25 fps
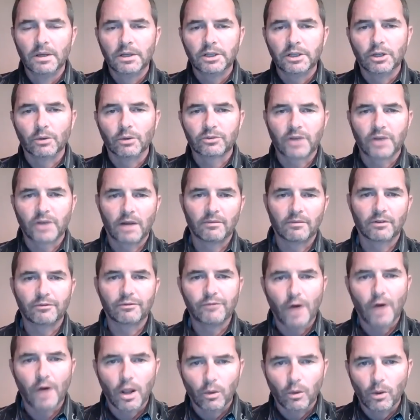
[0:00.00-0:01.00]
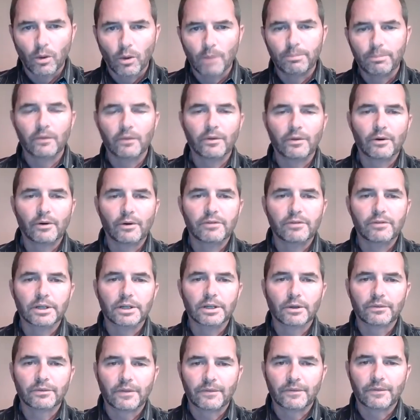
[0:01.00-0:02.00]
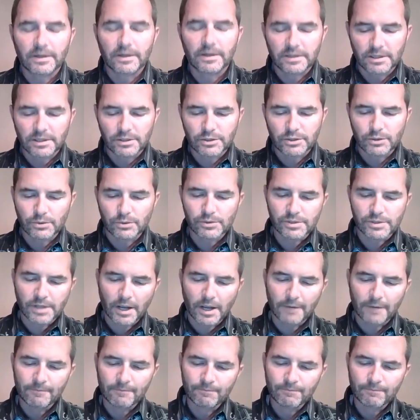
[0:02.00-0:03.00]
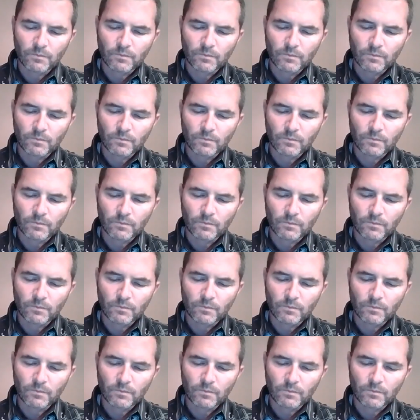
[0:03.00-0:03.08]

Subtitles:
It was kind of a follow up on their video that they did Tuesday.